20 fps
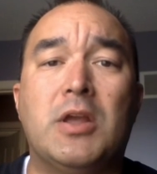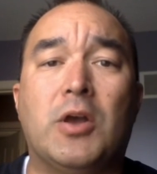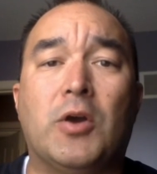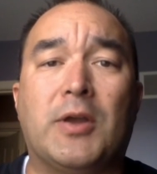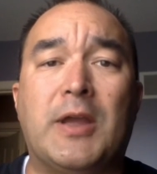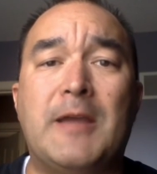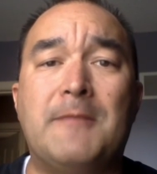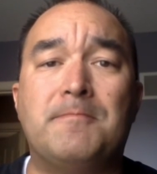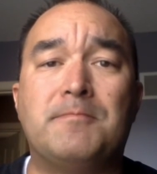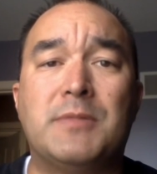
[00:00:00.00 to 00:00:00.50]

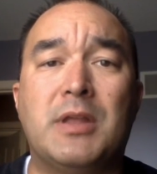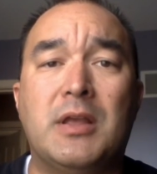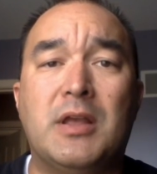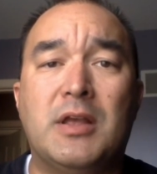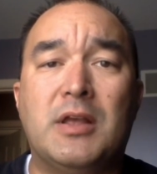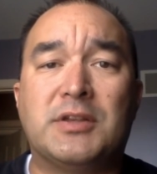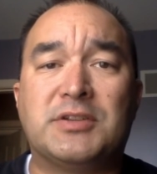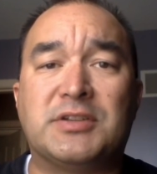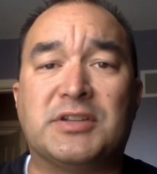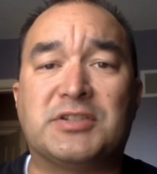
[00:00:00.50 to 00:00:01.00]
Okay?
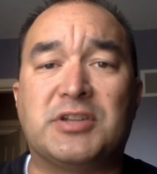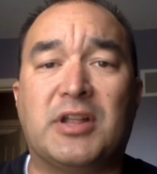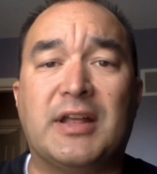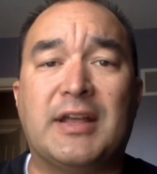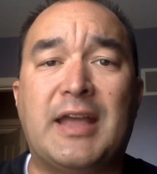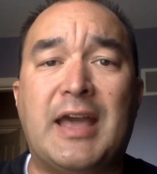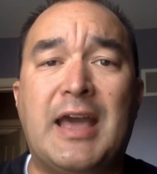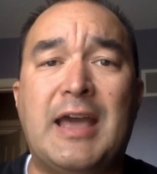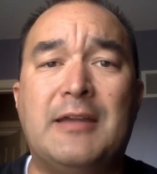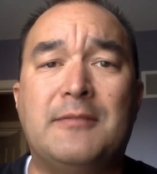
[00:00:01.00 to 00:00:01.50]
So that's all I
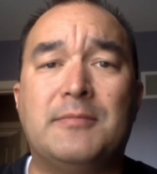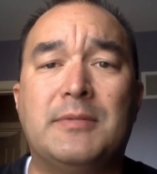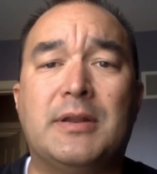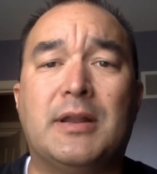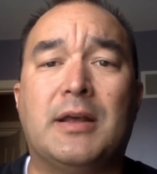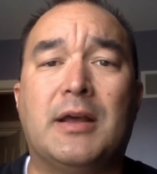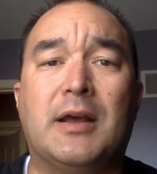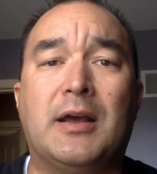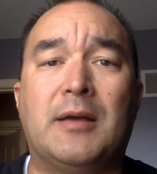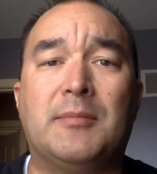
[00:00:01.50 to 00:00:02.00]
got.
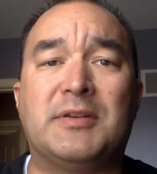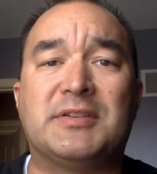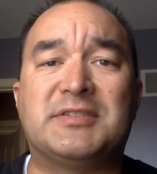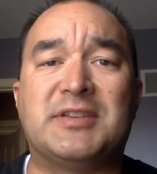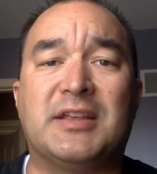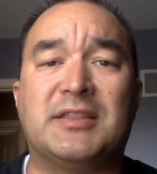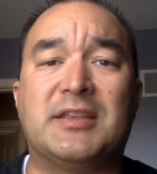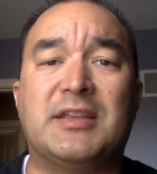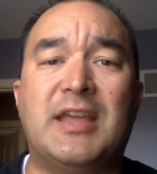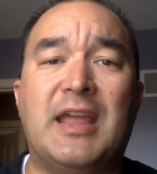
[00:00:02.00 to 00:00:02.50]
I'll
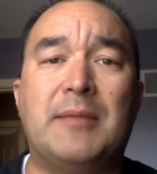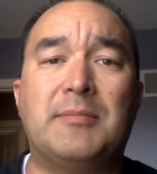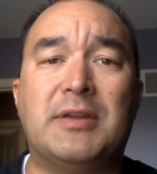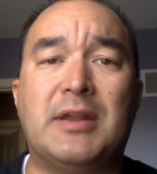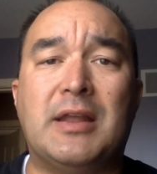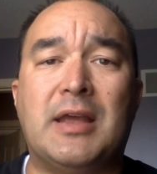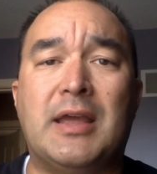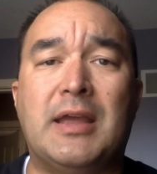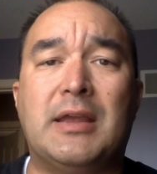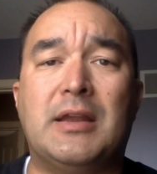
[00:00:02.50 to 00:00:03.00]
see you at the game
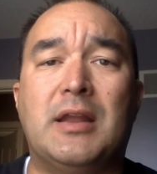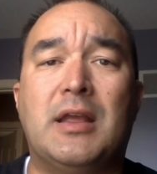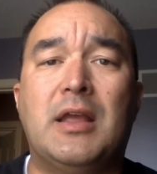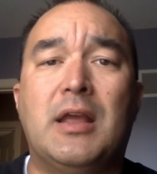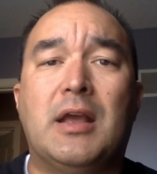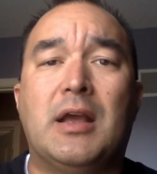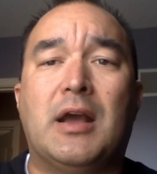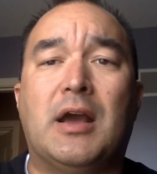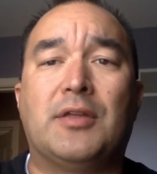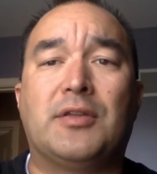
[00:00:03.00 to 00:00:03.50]
tonight.
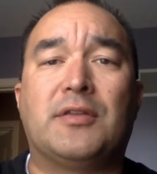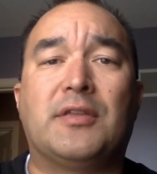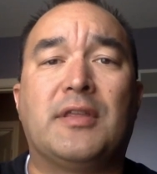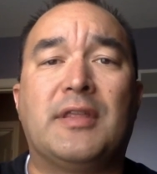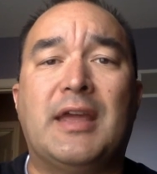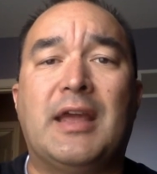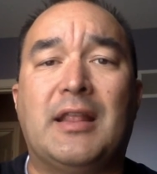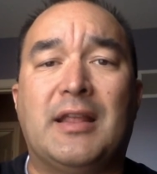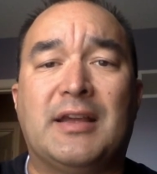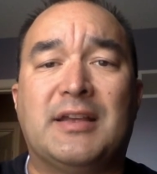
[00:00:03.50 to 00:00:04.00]
Other than
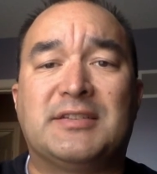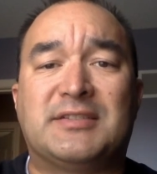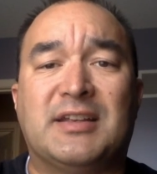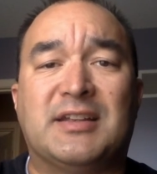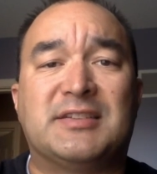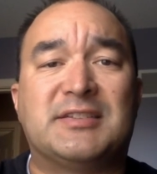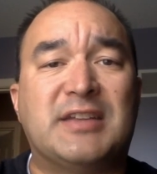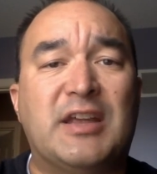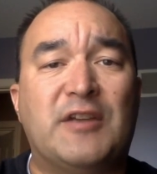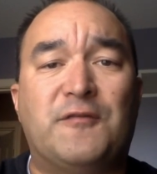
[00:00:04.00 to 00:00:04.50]
that, like I
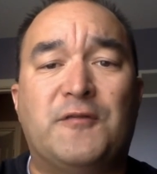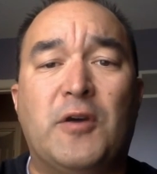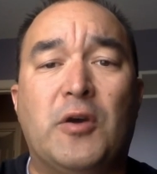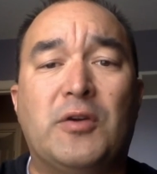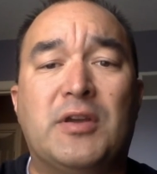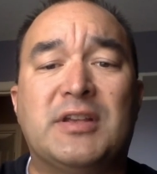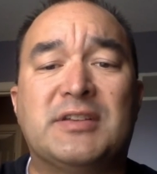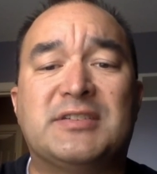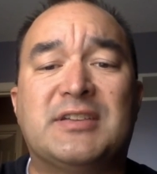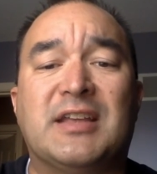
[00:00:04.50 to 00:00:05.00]
said, stay
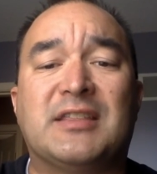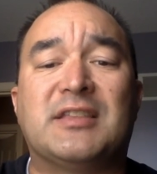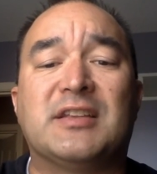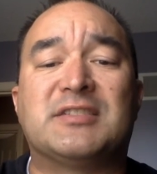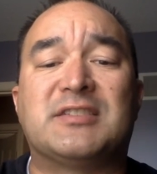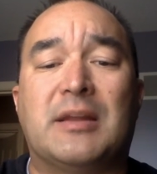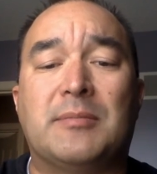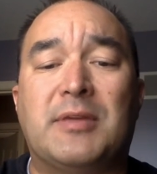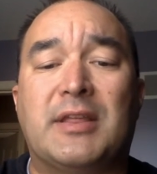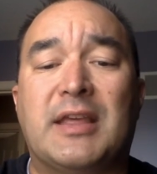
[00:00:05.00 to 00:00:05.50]
focused. Get
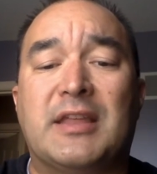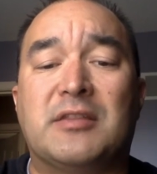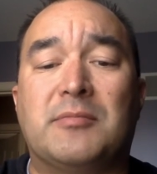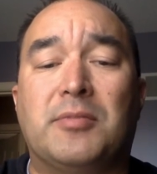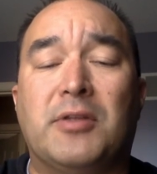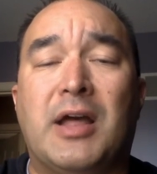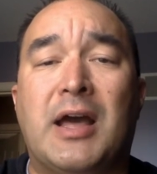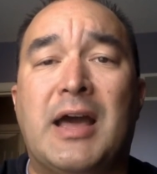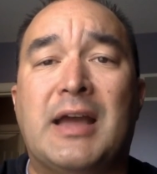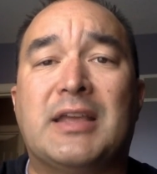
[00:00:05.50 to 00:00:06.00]
this done by the end of
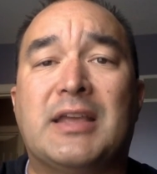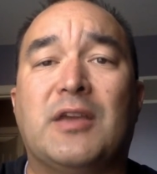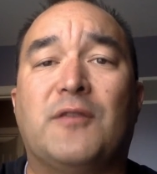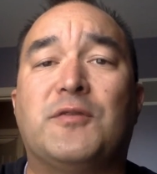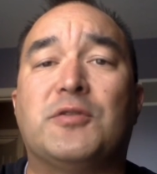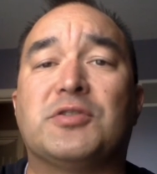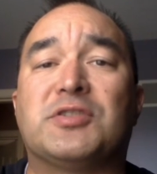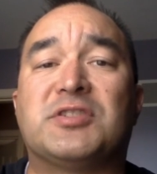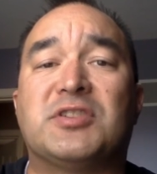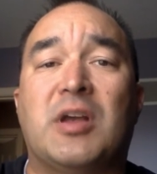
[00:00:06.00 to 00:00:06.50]
the block.
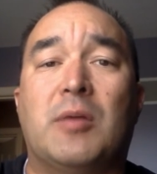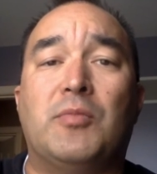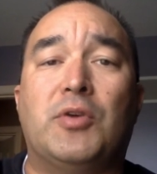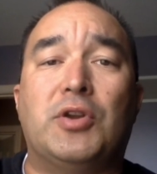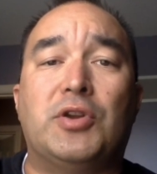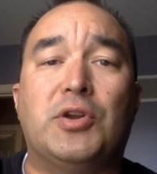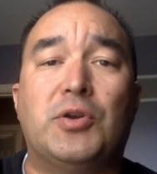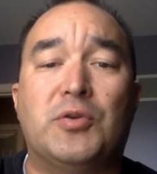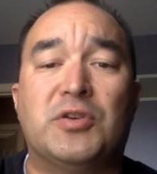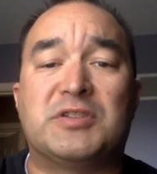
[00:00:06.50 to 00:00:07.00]
If you're
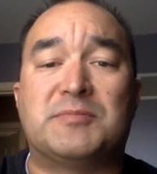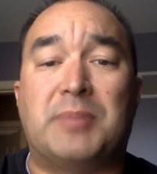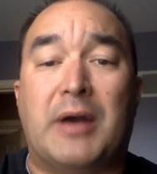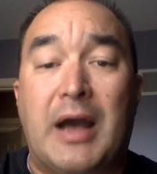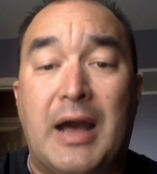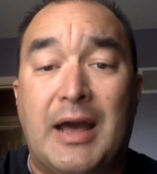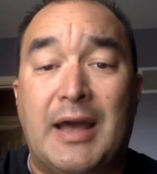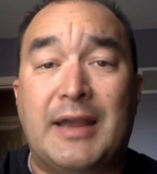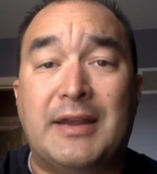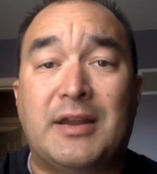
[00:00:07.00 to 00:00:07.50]
someone who is
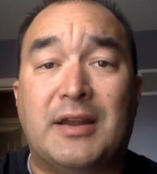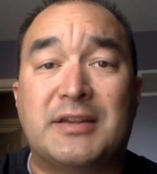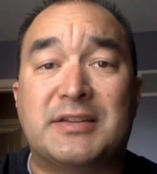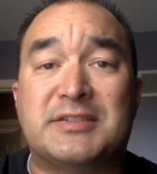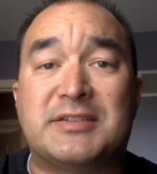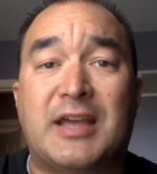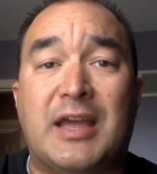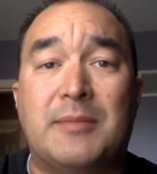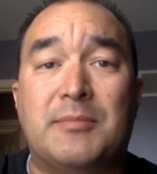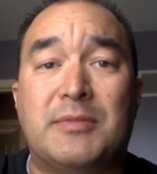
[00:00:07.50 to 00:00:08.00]
behind on
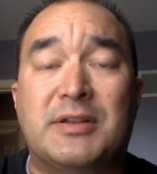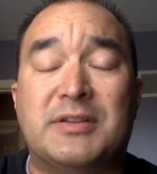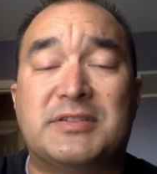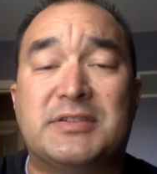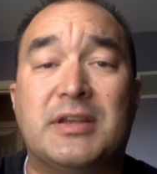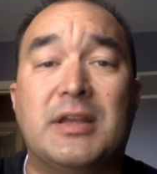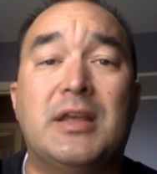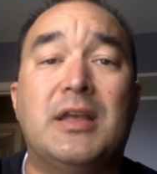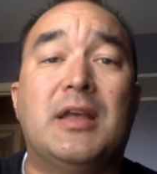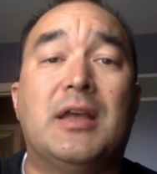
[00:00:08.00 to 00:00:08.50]

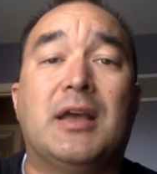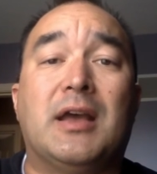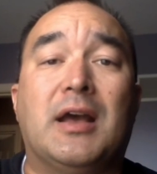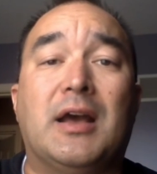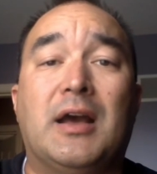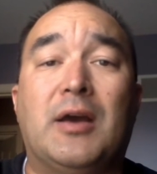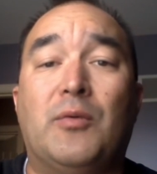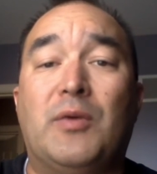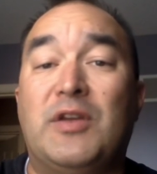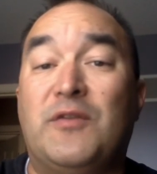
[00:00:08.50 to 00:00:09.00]
assignments,
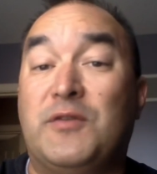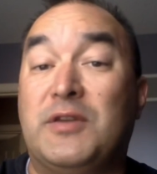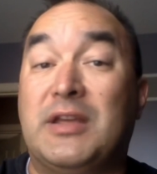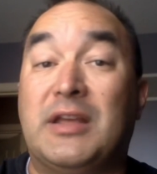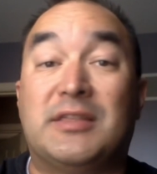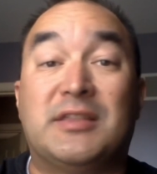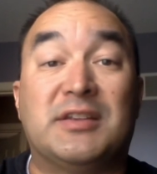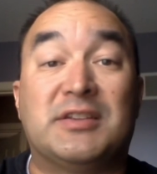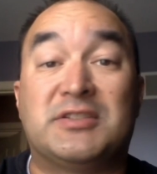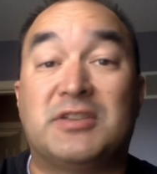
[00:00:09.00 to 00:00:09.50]
if you
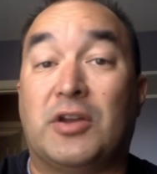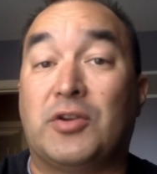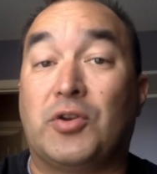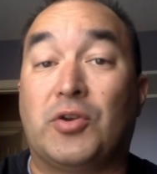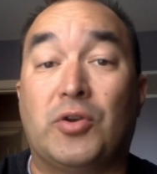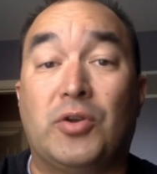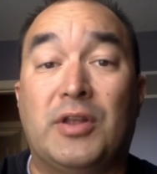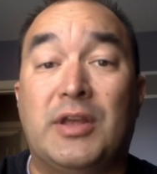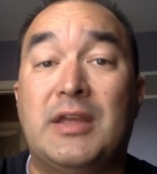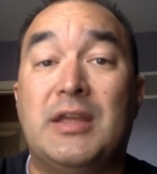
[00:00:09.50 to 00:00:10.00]
get this done
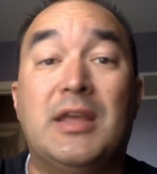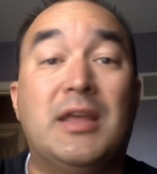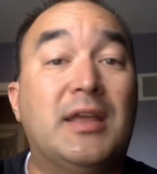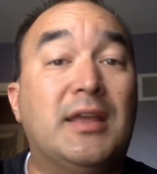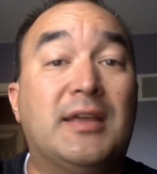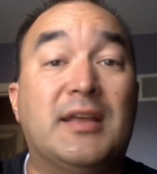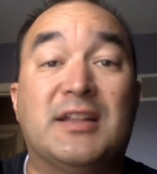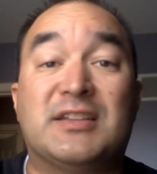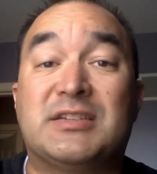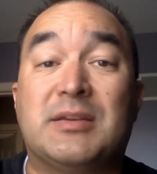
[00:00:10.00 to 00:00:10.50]
early,
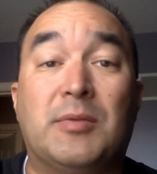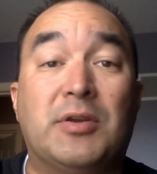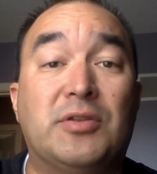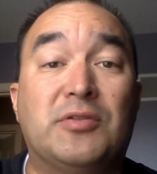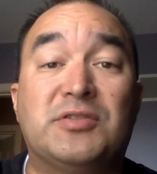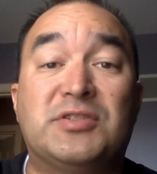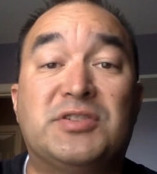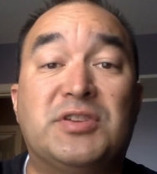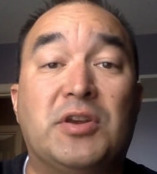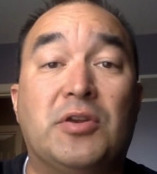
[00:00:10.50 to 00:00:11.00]
get some of
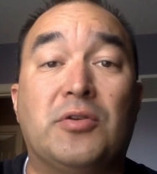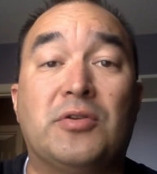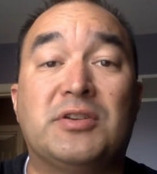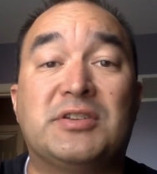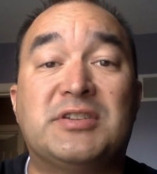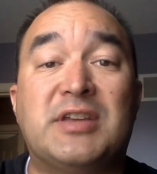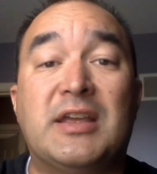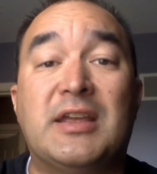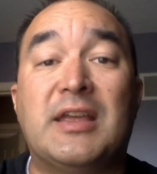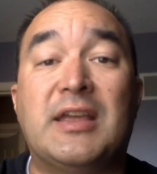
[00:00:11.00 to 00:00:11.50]
those
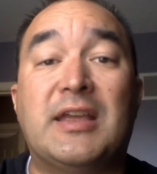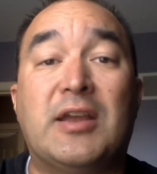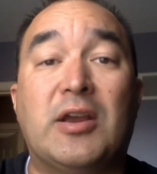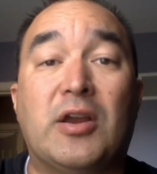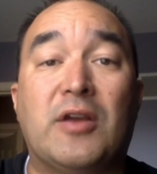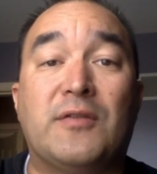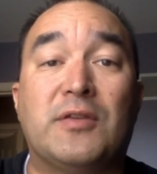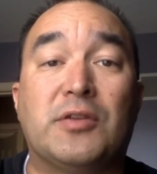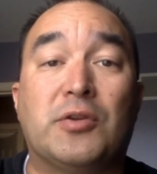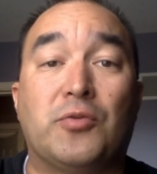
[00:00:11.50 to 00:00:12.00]
zeros taken care
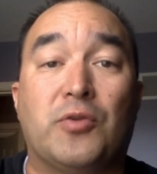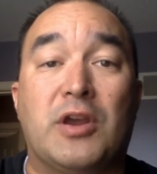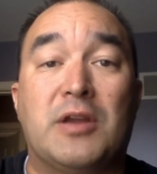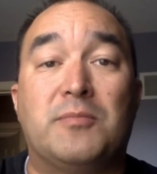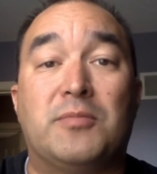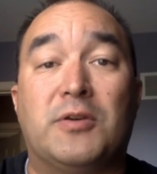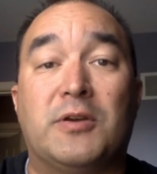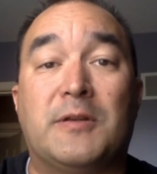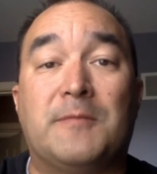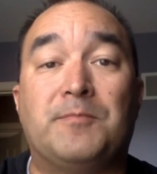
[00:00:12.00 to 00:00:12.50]
of in the grade book.